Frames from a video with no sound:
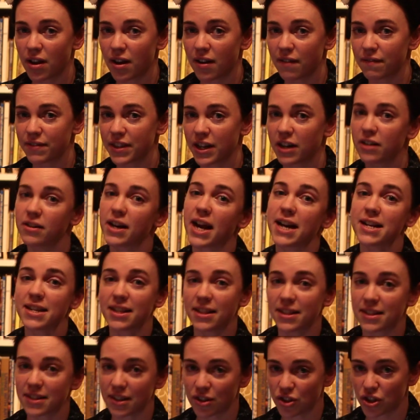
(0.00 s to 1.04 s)
of their
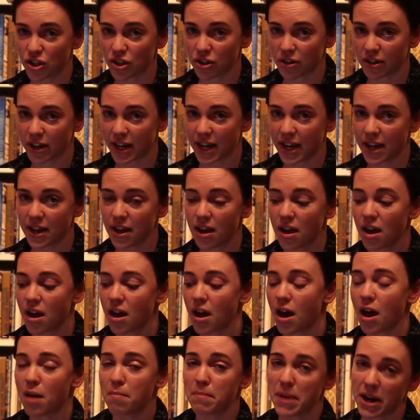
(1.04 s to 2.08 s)
19th century
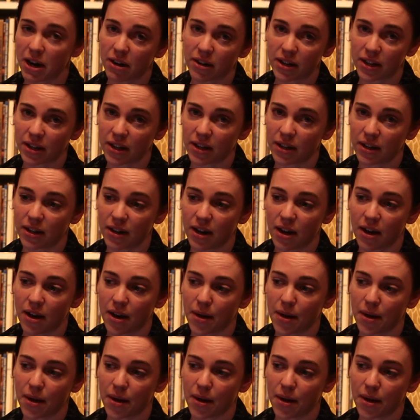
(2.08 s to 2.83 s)
American